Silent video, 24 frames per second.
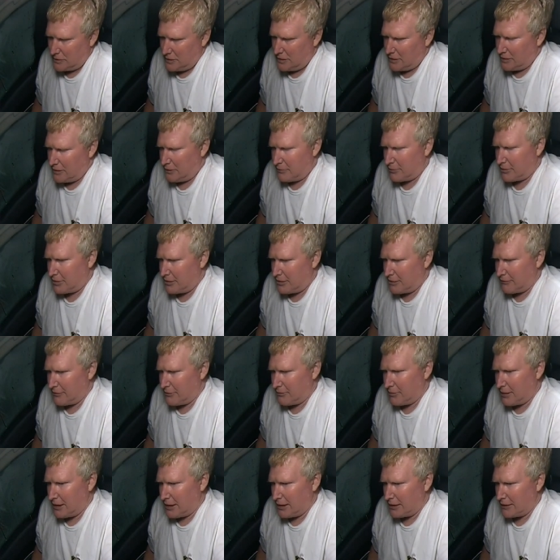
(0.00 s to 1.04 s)
He helped
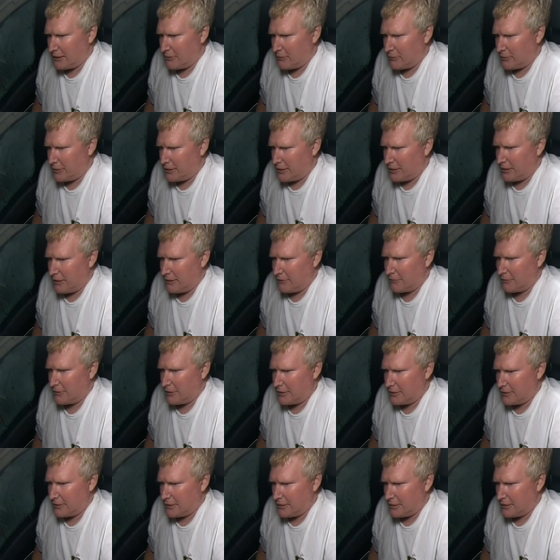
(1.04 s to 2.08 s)
everybody with
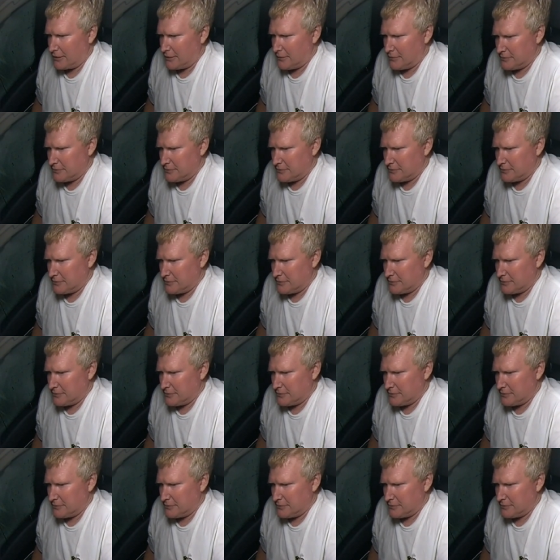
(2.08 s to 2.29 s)
everything.